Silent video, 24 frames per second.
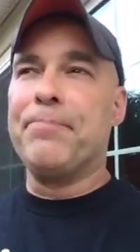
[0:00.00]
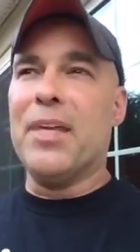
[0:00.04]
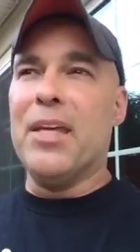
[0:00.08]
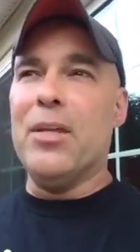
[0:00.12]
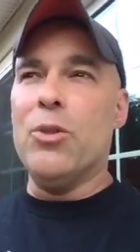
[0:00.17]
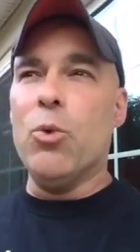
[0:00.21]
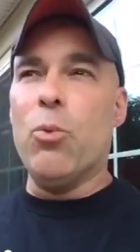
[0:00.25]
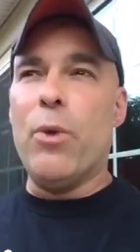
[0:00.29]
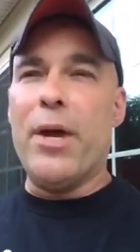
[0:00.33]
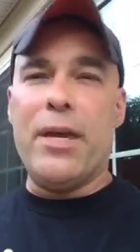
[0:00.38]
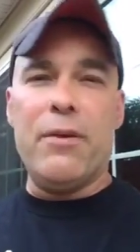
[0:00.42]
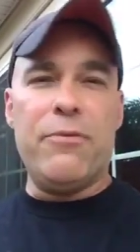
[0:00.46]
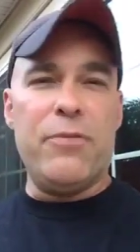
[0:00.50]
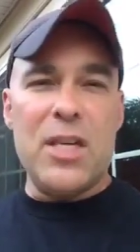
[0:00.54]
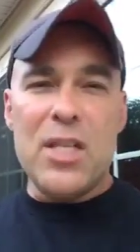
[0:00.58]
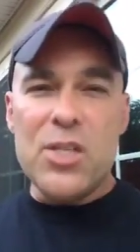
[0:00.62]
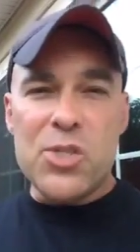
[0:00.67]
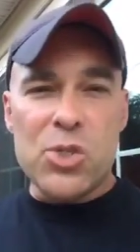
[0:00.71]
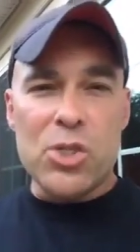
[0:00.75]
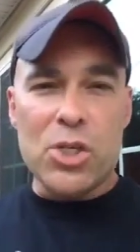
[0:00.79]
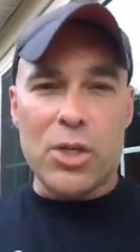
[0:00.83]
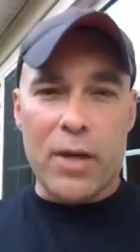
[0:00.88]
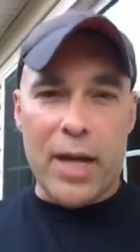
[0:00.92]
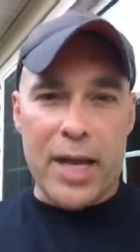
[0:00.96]
in the way of
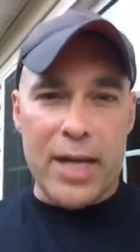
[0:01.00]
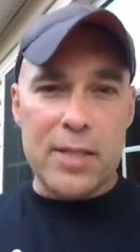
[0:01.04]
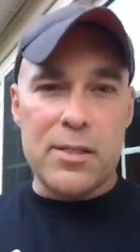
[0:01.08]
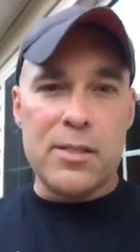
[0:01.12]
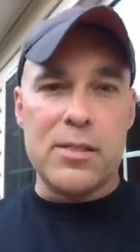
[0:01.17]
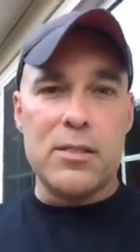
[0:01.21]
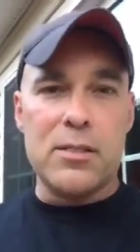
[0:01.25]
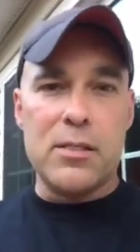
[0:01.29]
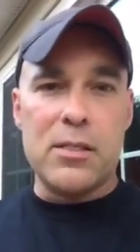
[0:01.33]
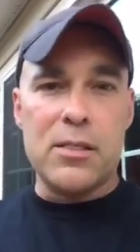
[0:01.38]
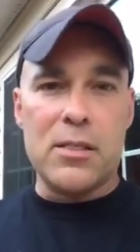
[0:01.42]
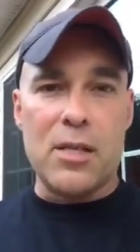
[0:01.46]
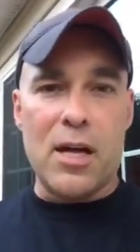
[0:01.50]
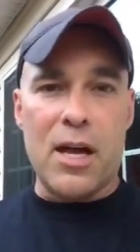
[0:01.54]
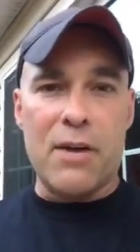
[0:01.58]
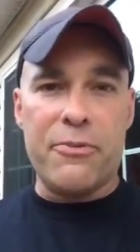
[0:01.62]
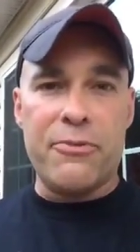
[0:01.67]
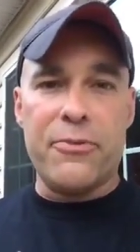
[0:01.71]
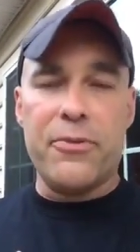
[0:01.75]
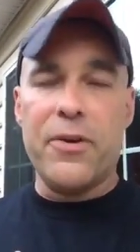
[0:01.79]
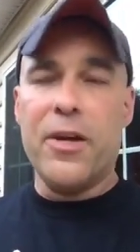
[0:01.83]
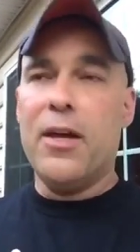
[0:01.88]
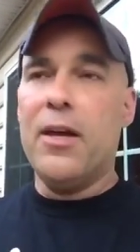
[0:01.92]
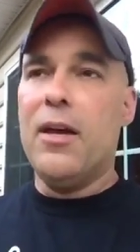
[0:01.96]
Easter eggs and
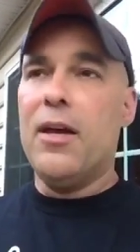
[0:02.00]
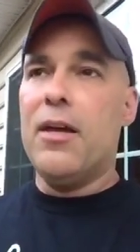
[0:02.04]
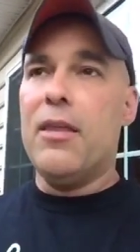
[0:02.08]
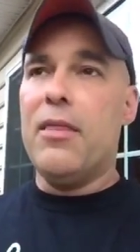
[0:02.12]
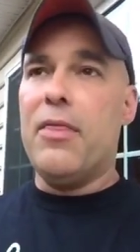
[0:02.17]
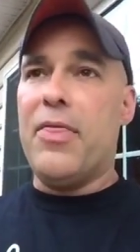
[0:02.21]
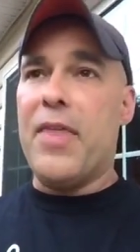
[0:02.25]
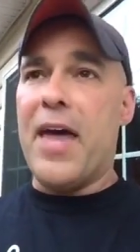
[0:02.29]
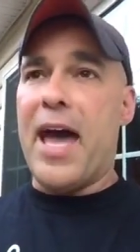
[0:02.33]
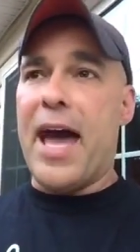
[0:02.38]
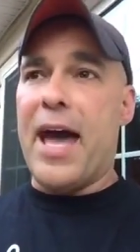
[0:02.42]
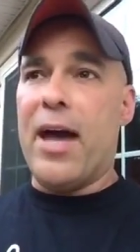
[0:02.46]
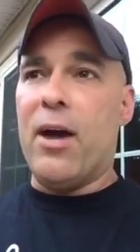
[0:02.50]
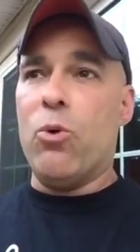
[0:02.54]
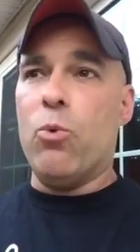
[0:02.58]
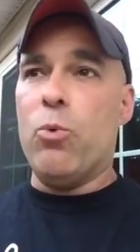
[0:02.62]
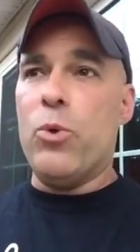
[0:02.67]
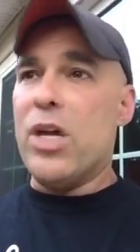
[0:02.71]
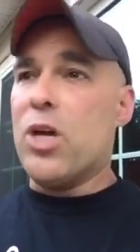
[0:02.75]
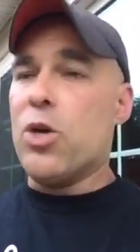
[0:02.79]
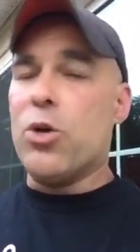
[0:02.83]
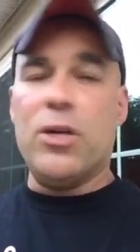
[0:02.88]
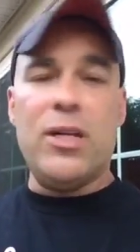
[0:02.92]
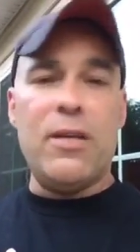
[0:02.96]
stuff that
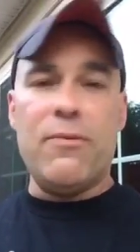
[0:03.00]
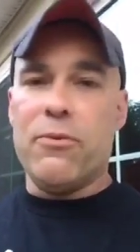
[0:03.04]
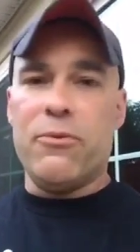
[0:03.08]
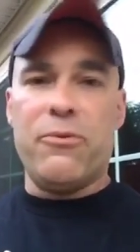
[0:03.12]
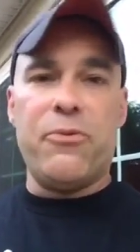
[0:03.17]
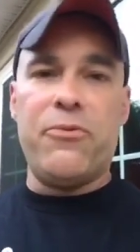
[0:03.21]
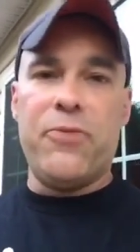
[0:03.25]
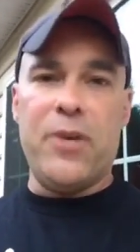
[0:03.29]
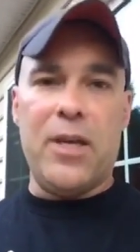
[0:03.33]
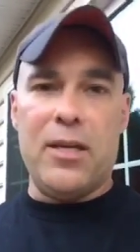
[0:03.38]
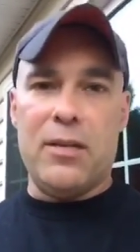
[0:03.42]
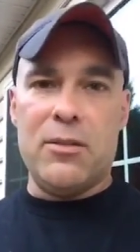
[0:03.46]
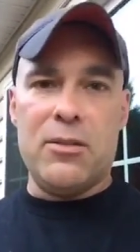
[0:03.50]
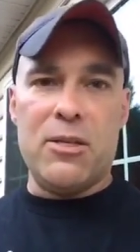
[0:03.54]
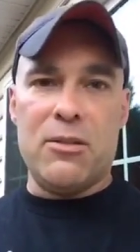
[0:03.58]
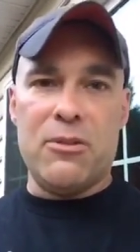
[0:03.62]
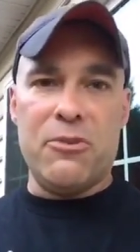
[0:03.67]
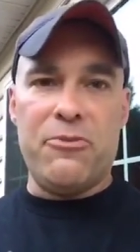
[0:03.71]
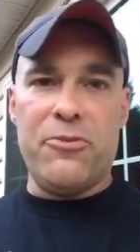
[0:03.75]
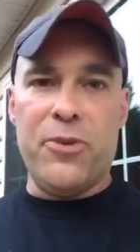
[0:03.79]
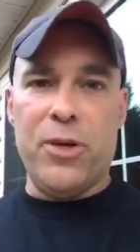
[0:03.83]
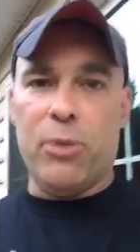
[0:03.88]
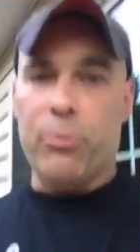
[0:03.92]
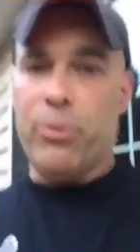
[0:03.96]
we couldn't even fit into
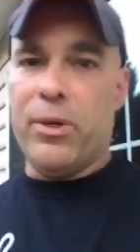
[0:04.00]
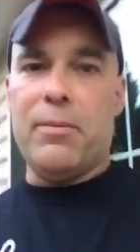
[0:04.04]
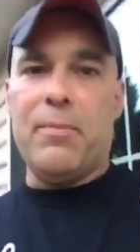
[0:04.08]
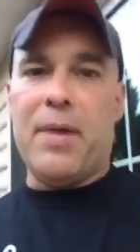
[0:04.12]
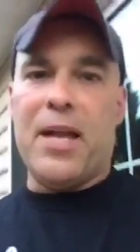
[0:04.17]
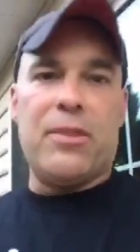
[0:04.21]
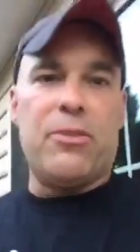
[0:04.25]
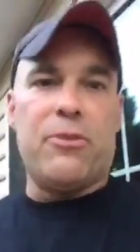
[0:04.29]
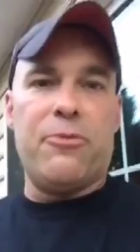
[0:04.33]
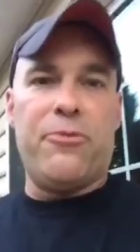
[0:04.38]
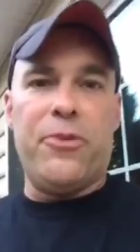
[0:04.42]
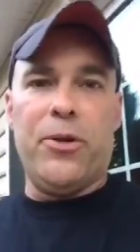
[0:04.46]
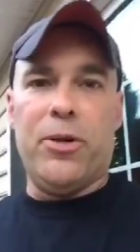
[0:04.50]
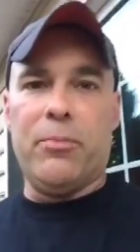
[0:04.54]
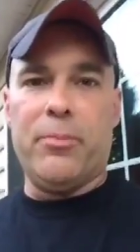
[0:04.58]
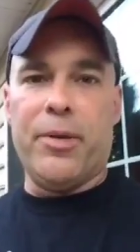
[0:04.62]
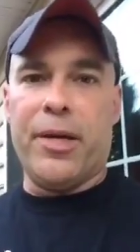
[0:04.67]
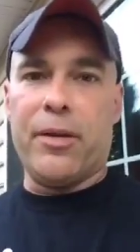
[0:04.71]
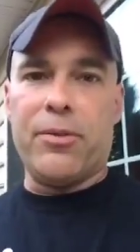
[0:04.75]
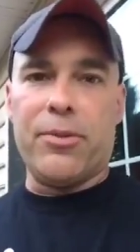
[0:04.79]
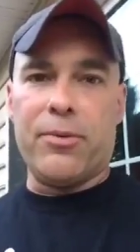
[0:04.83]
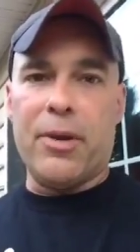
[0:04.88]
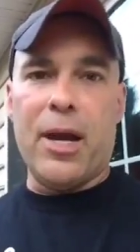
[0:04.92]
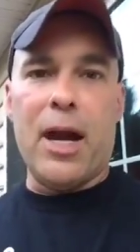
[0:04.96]
the film. We'd make the film
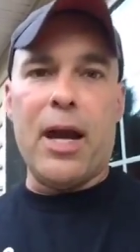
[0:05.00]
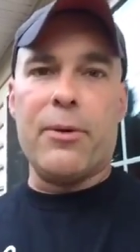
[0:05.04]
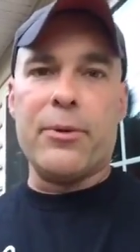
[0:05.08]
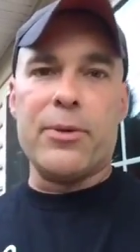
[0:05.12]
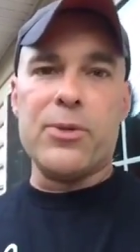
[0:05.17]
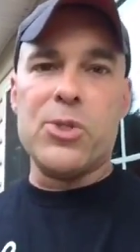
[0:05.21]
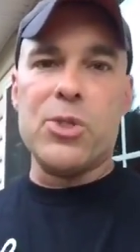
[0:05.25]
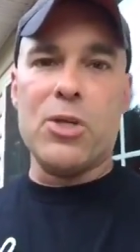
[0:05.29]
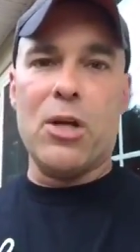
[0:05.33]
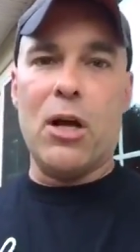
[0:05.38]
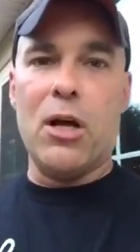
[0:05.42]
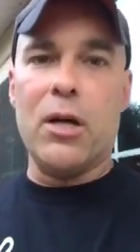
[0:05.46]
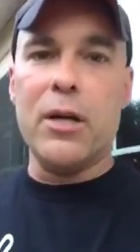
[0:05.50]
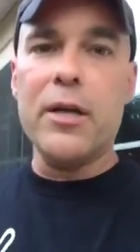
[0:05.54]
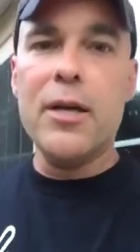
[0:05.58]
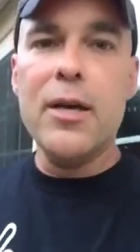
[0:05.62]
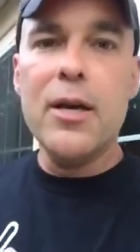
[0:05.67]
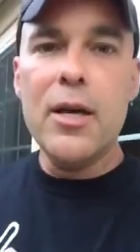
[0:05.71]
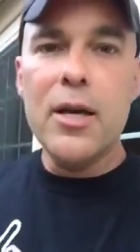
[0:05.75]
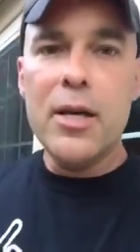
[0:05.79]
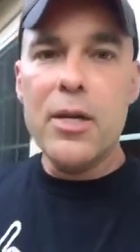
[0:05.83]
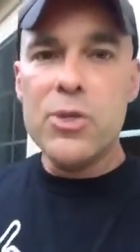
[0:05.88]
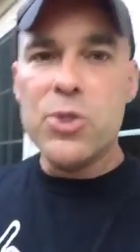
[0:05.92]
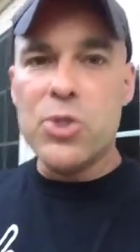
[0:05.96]
like 3 hours long.
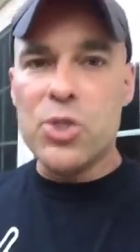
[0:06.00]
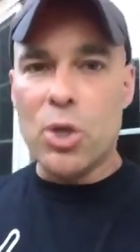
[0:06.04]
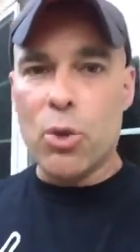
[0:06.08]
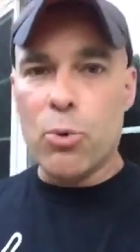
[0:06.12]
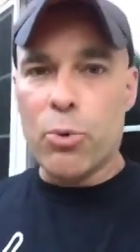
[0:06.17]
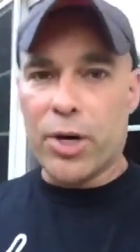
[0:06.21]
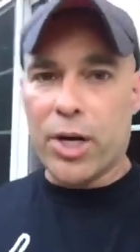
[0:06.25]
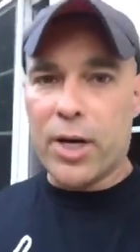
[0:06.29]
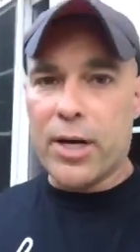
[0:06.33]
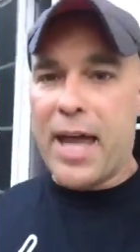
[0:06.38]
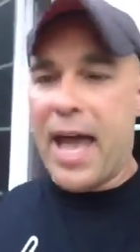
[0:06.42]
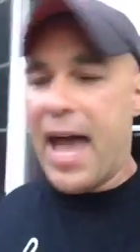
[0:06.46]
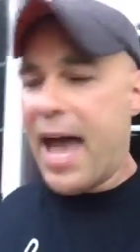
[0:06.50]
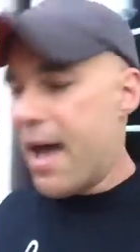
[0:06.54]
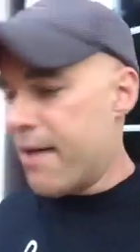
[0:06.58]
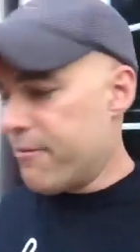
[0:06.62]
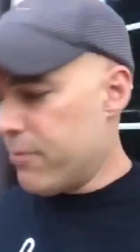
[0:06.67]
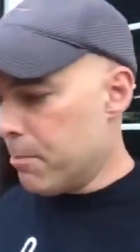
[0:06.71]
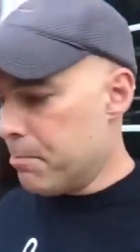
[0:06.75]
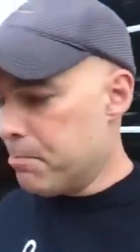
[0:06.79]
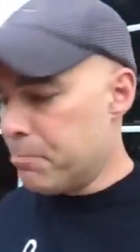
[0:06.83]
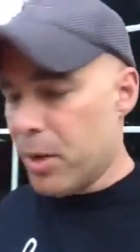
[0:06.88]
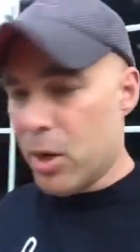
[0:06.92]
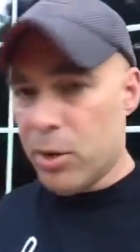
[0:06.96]
So we're going to
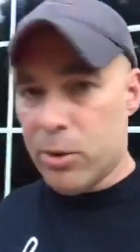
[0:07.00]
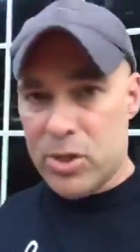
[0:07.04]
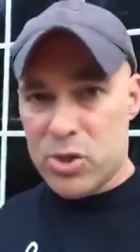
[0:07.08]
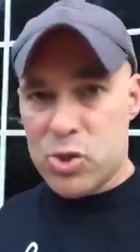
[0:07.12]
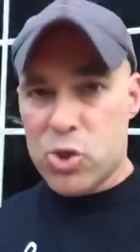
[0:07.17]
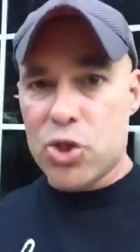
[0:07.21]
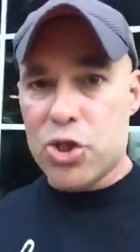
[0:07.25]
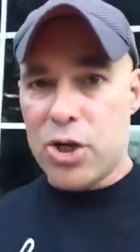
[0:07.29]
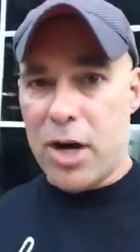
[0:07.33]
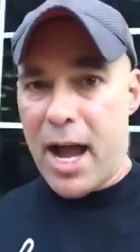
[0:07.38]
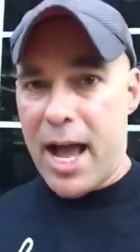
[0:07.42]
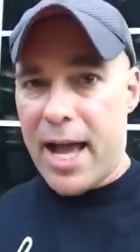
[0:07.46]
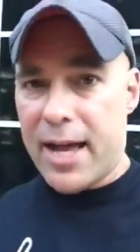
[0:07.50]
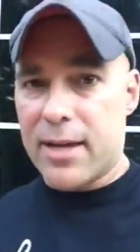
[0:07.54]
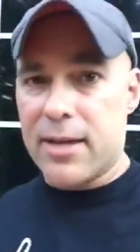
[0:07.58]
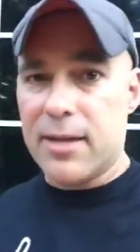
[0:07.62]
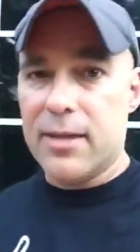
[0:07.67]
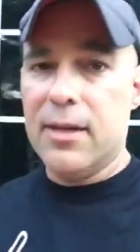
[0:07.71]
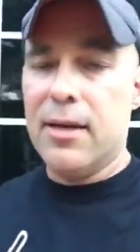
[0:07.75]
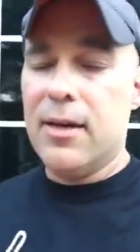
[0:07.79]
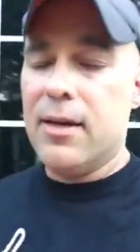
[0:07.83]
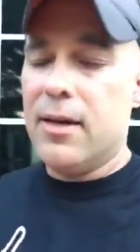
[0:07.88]
have a bonus track